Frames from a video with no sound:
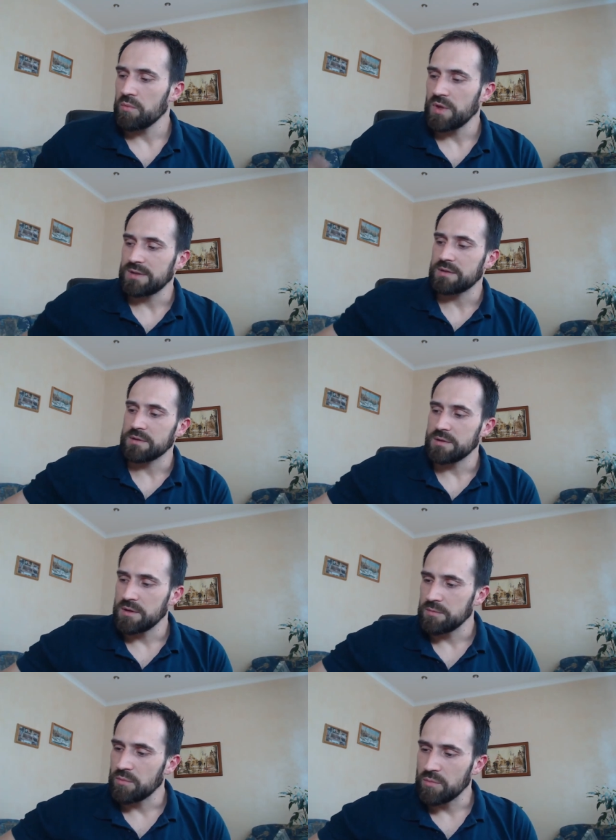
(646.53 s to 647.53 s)
that
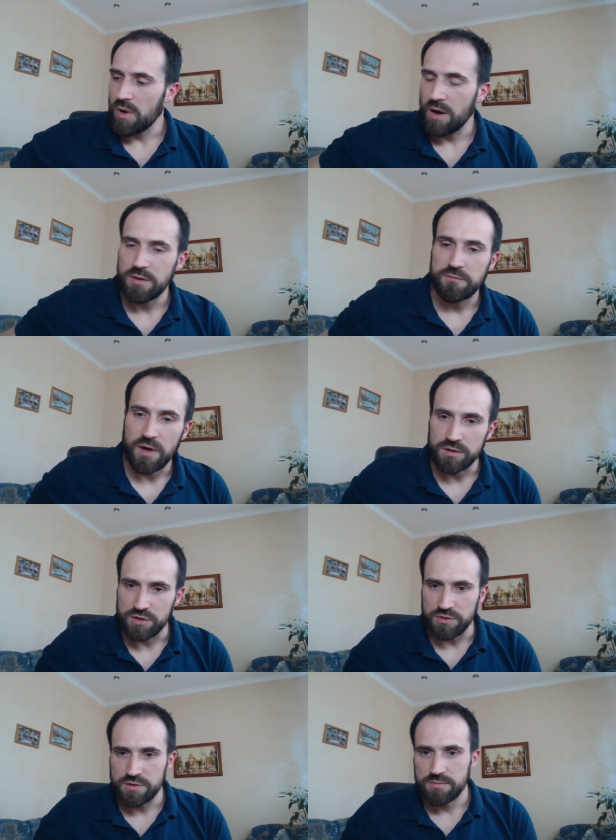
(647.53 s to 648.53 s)
uh, other
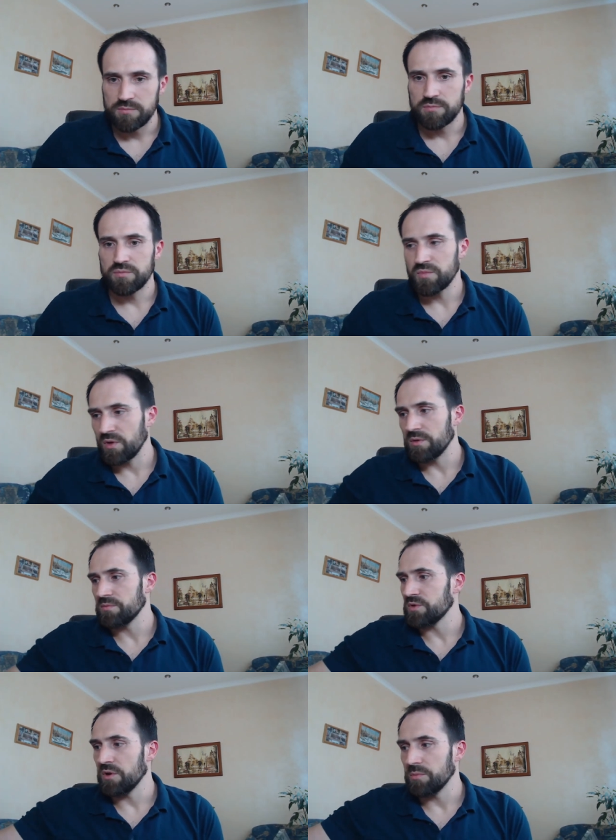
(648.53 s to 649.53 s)
functions,
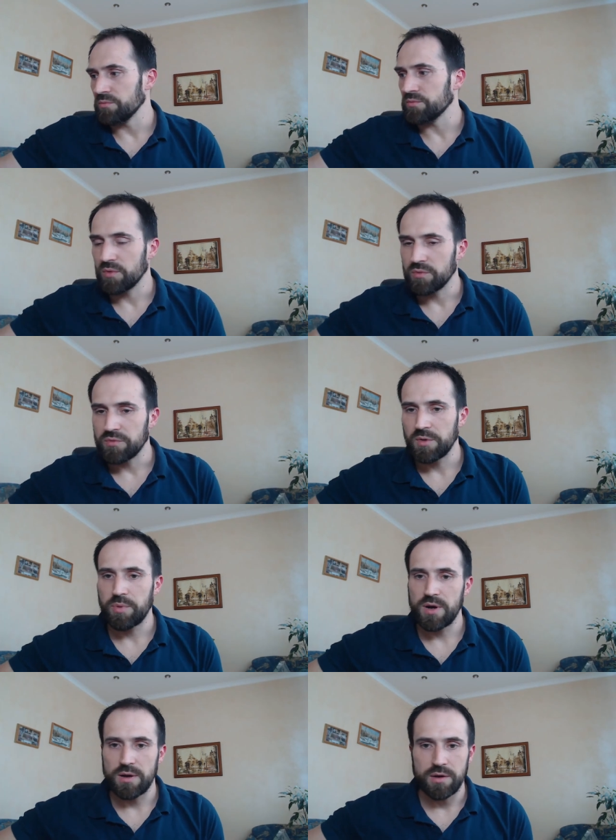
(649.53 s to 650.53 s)
some
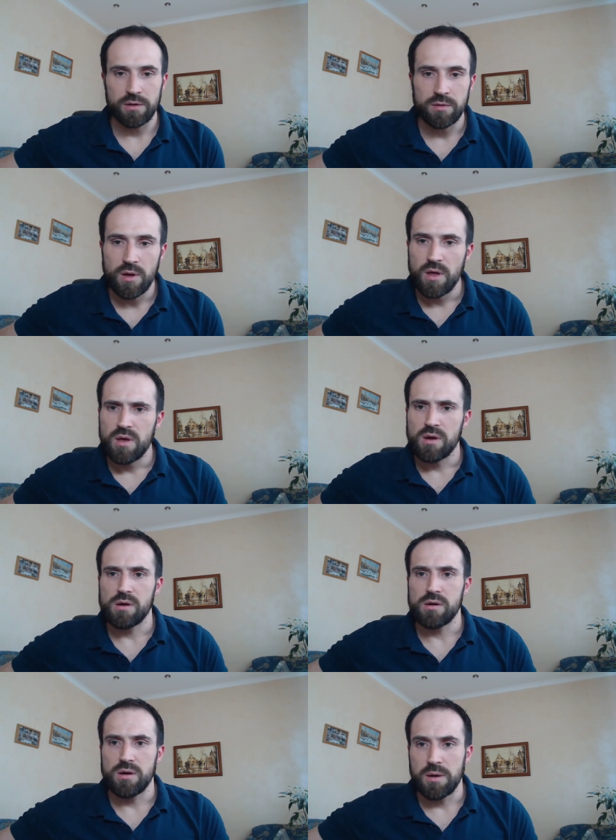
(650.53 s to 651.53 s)
repairing,
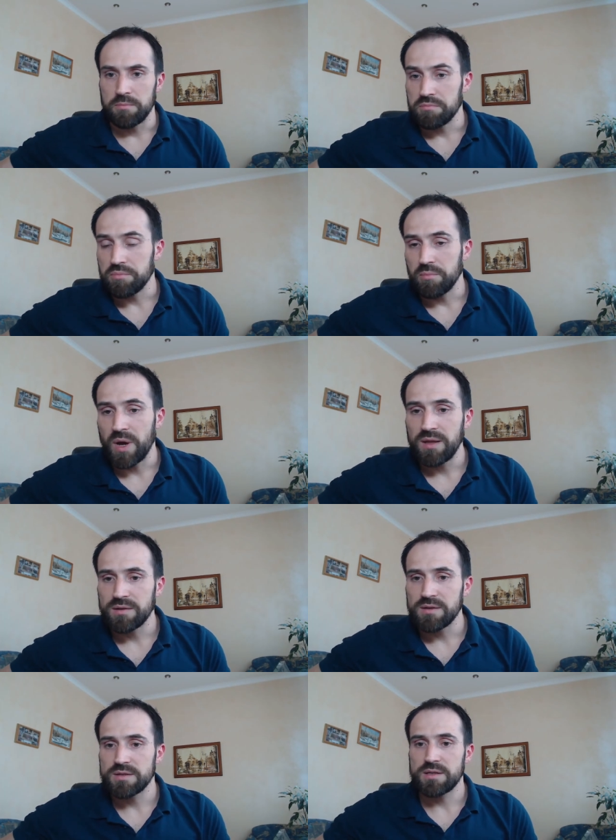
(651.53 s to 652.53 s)
um,
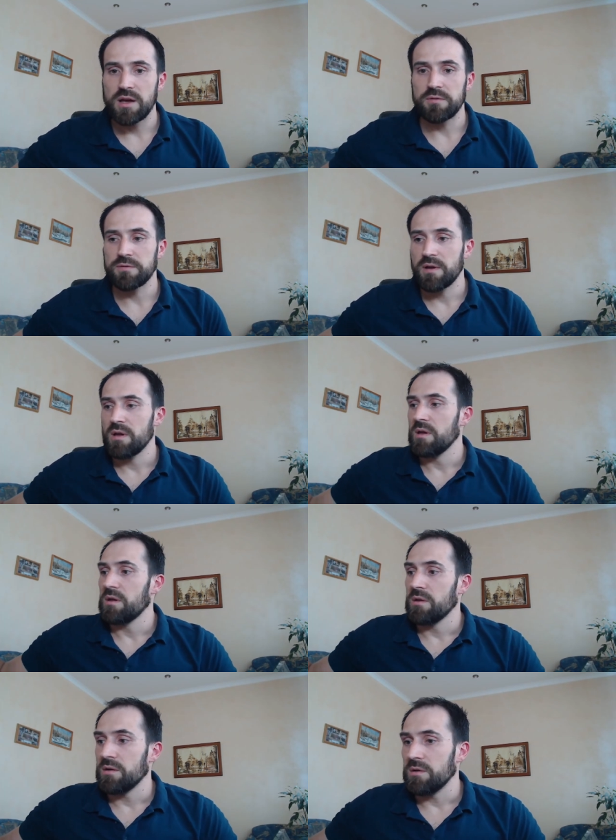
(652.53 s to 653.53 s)
maintenance stuff,
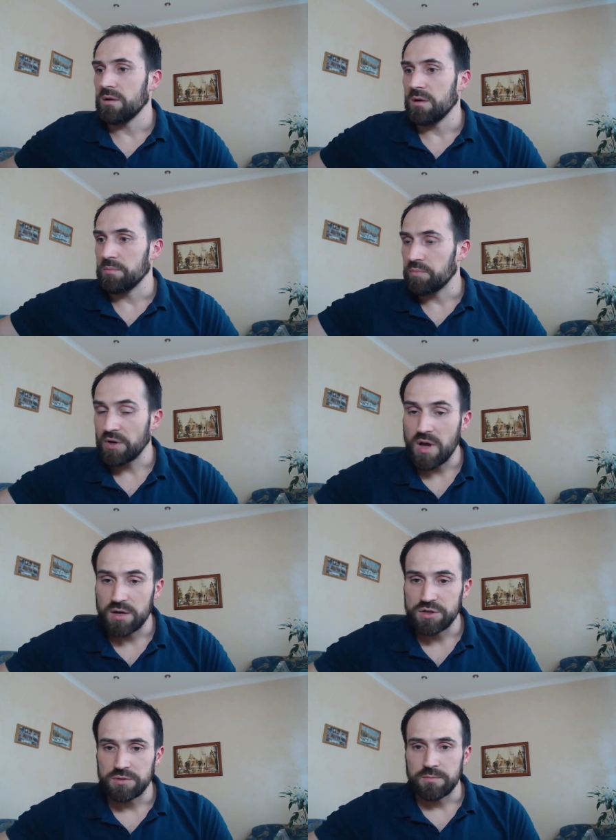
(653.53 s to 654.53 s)
uh,
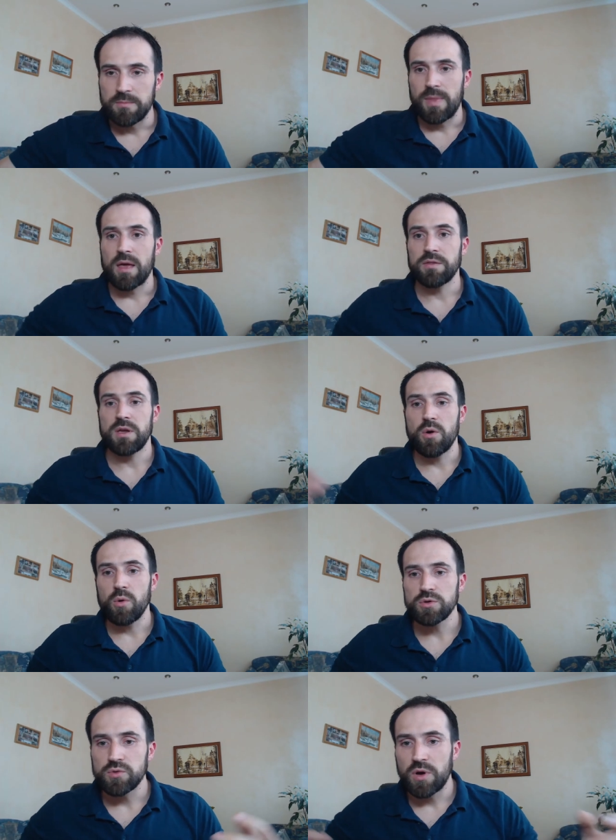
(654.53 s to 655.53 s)
production, they
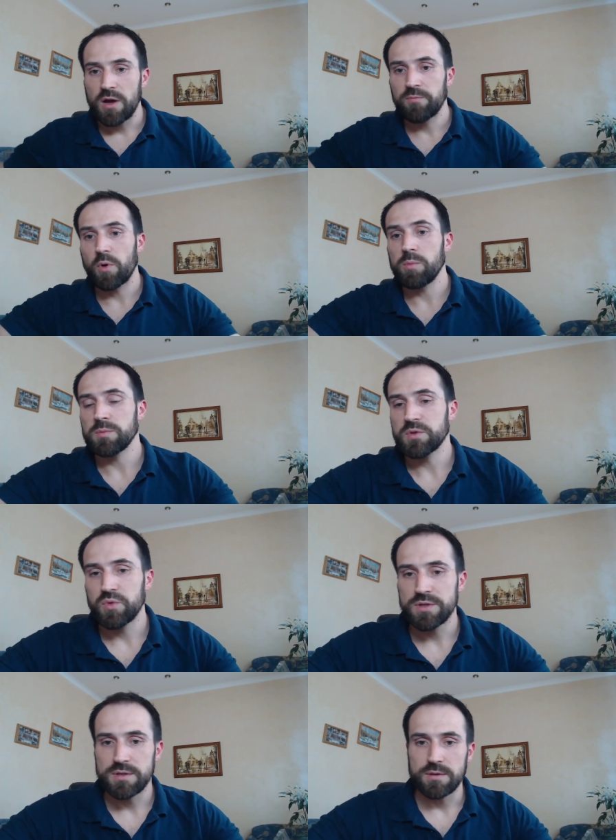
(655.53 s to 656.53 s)
also have problems
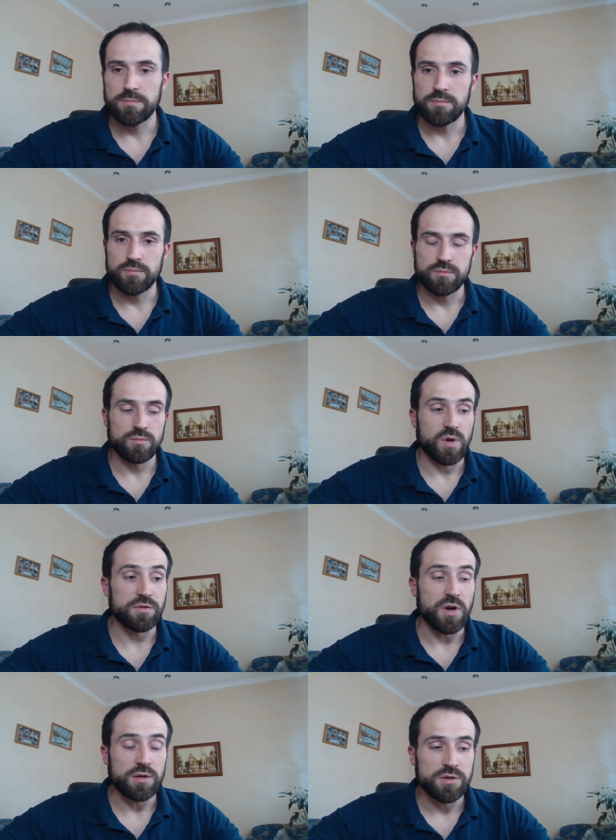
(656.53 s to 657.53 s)
with mm,
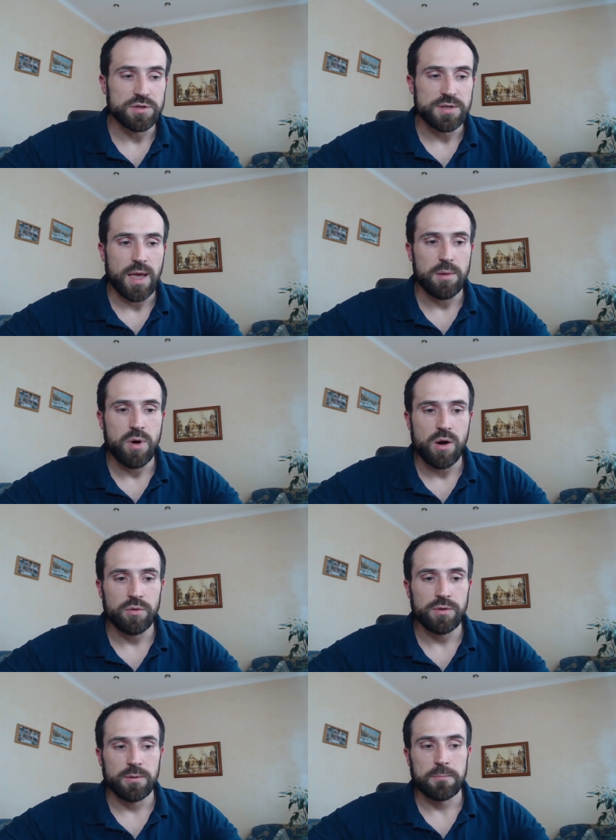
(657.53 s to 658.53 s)
contractors
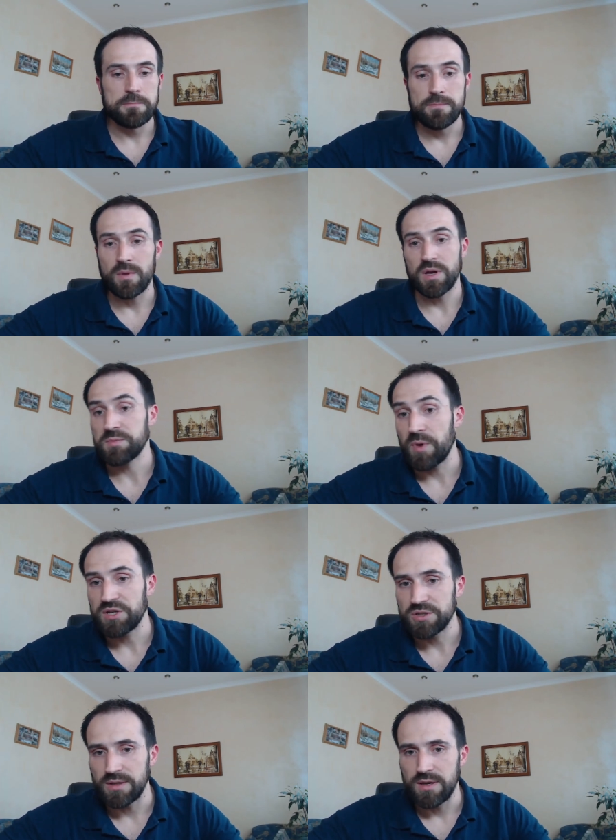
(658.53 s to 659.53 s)
about,
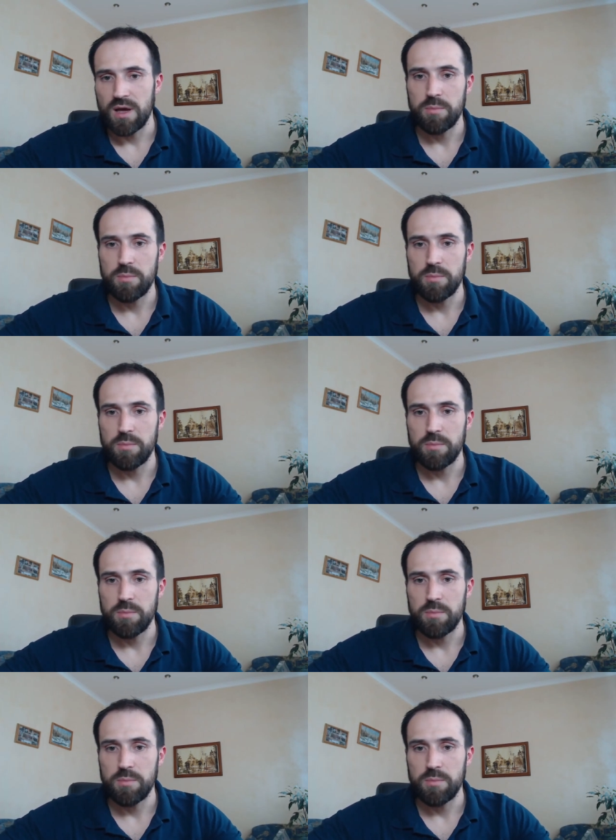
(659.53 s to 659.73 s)
especially